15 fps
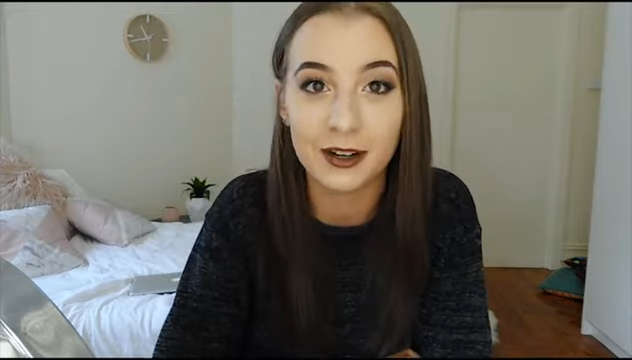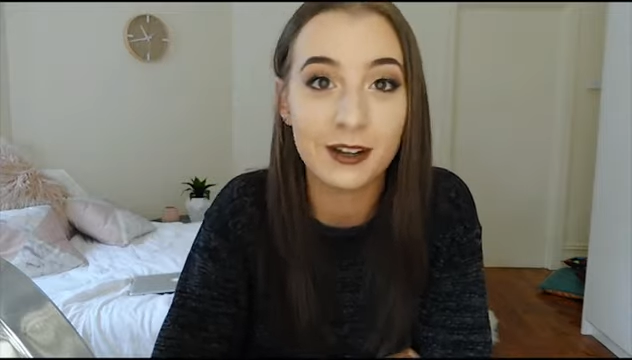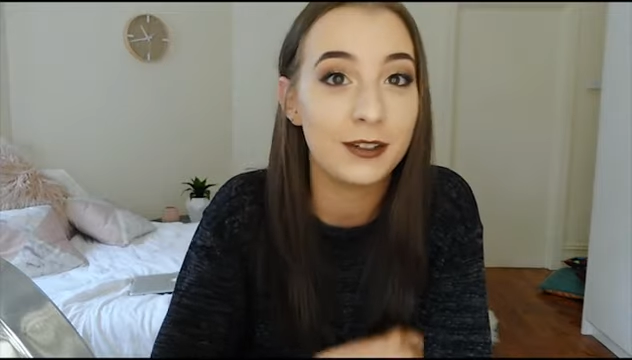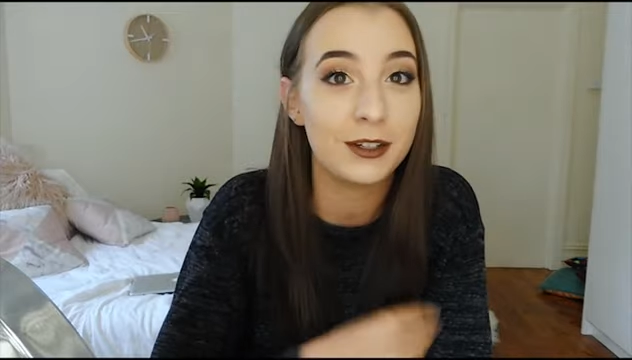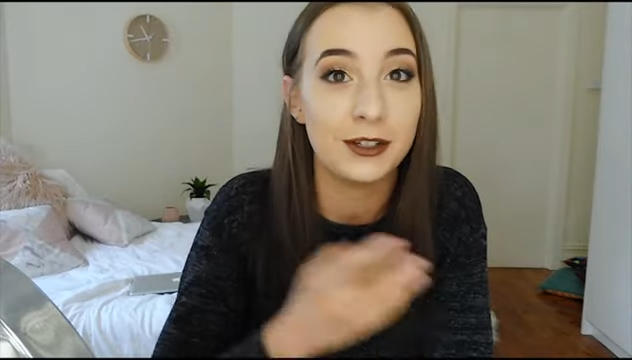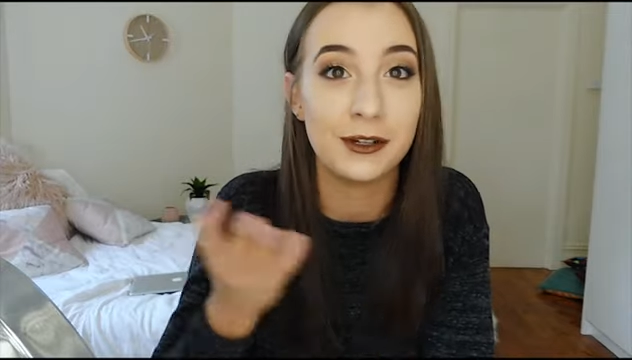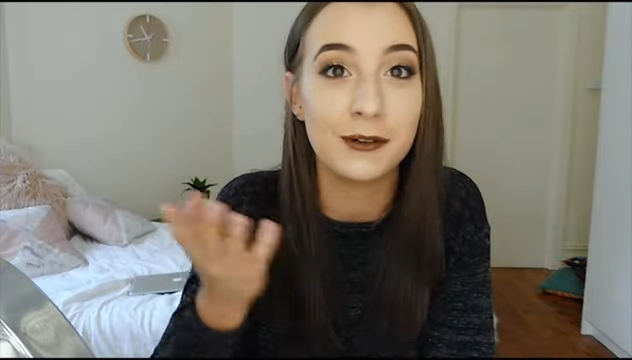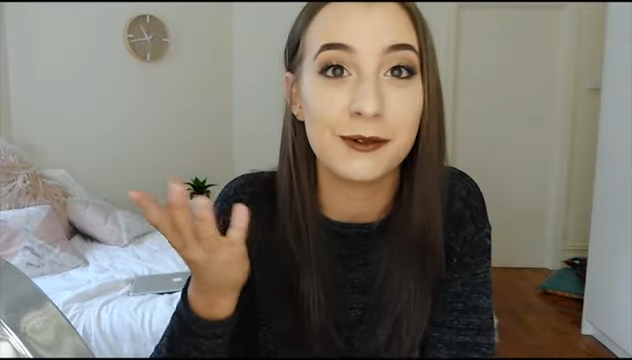if
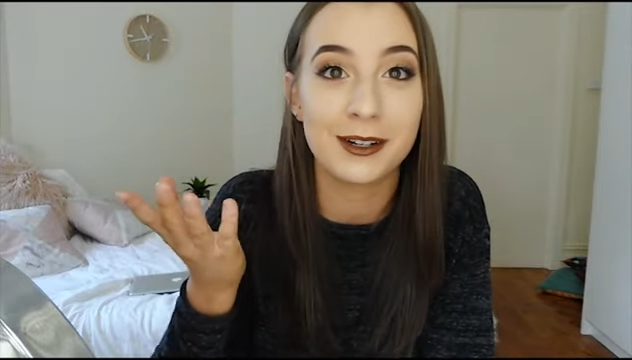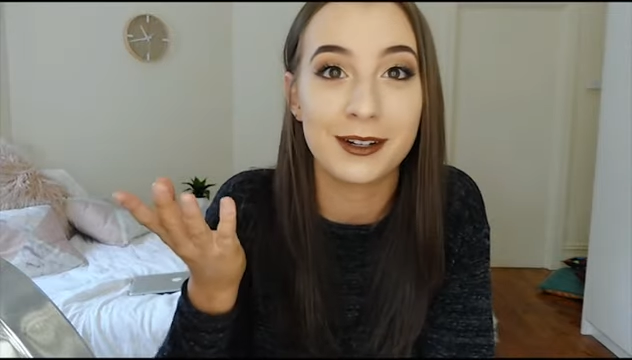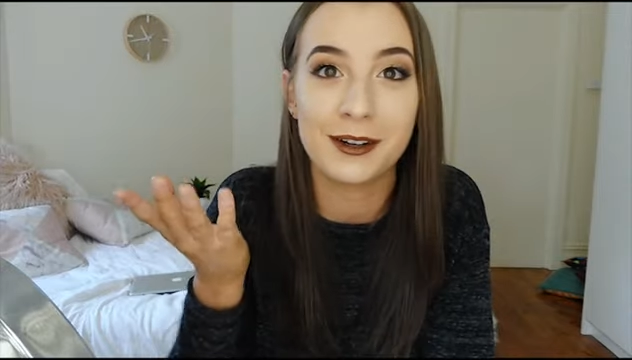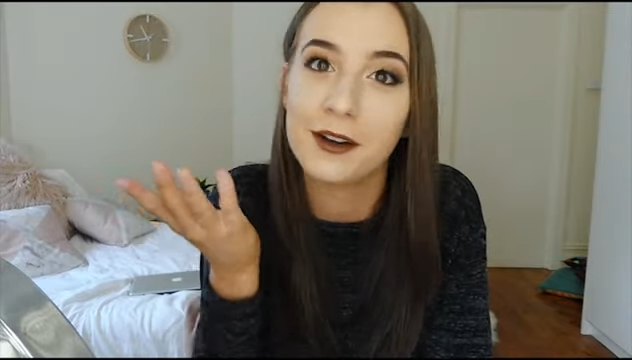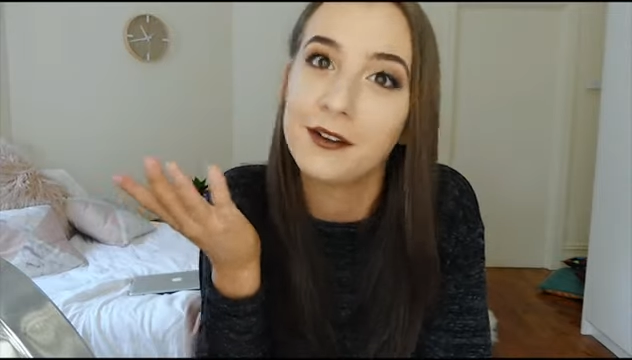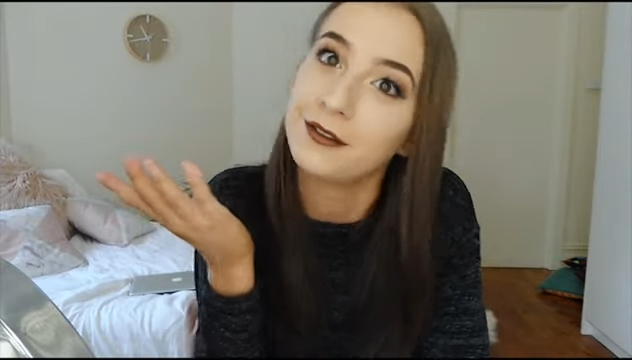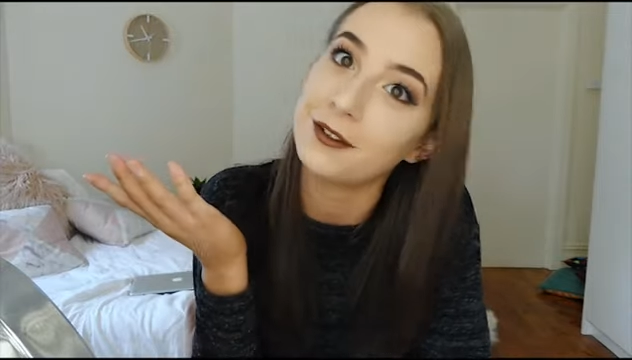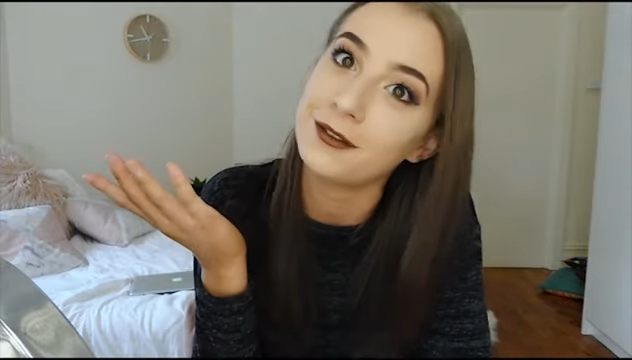you do want to
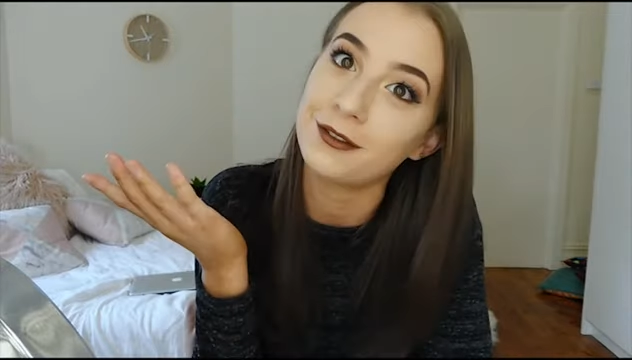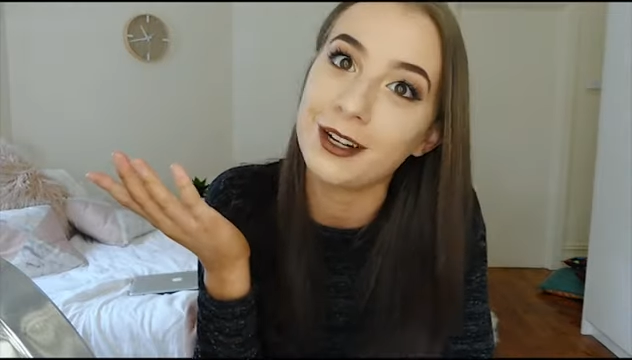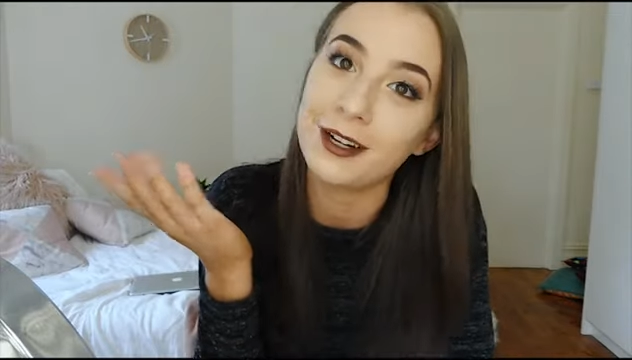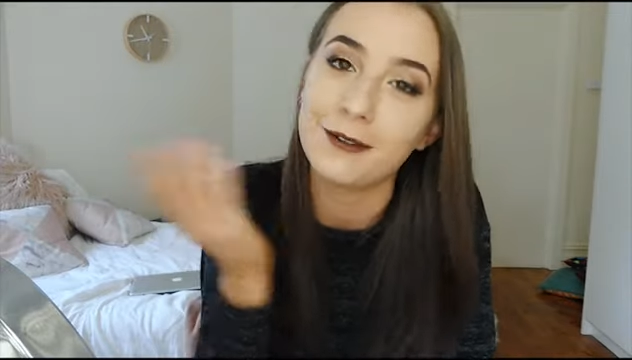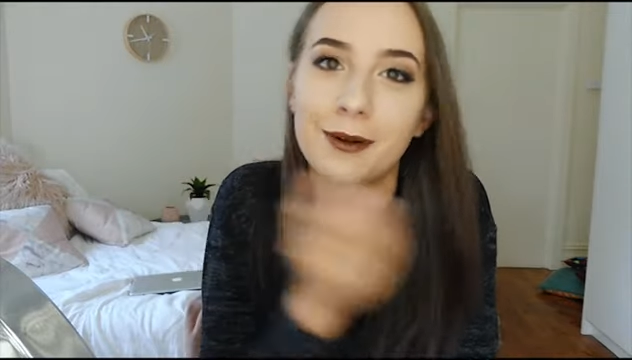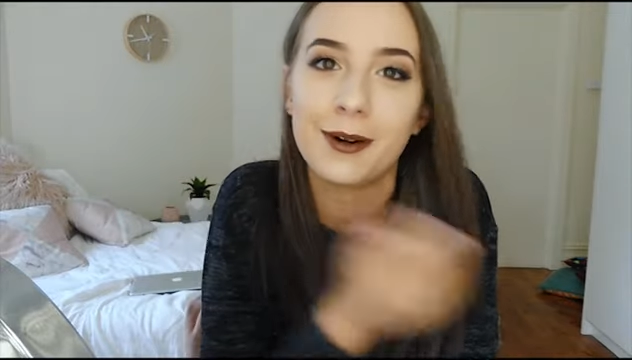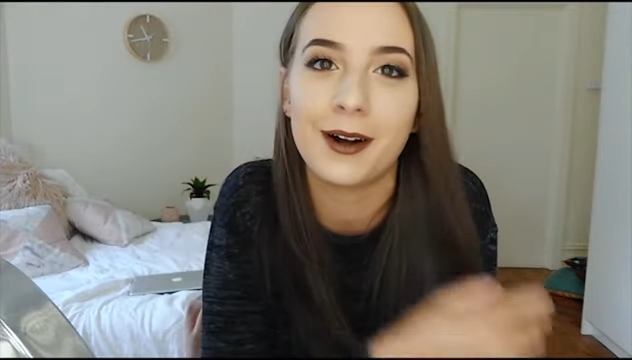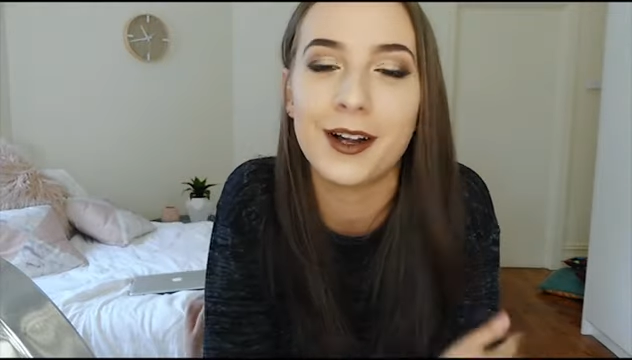know, feel free
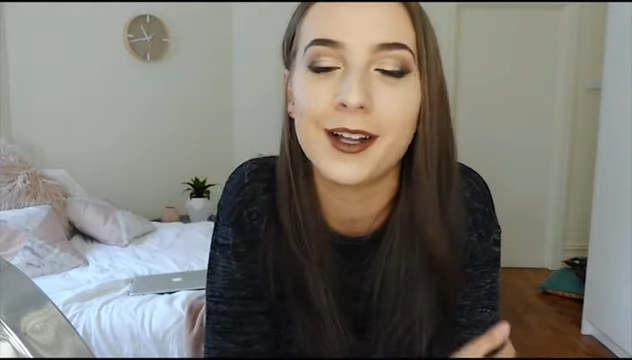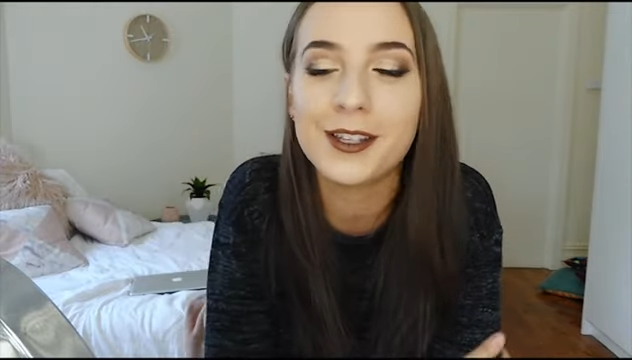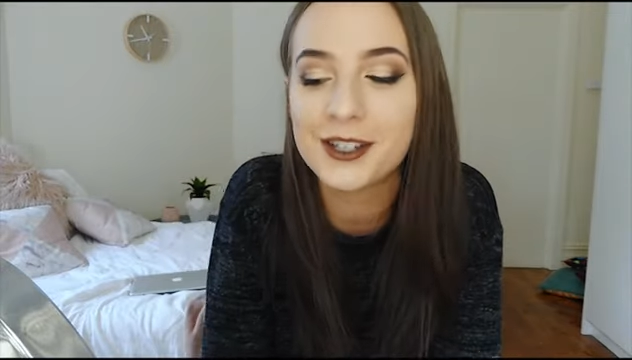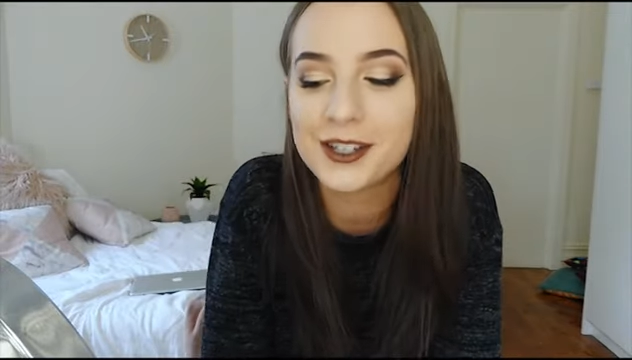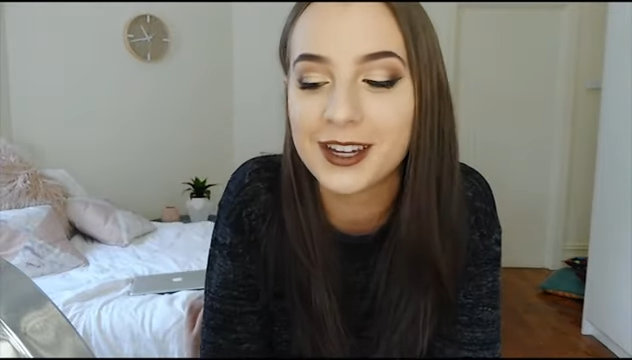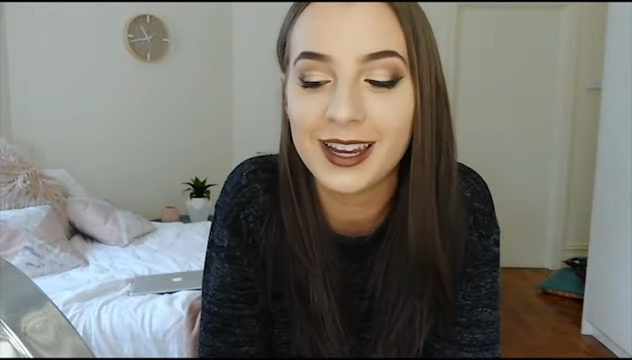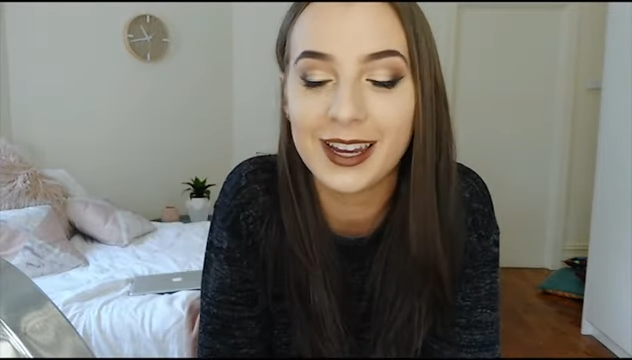to watch.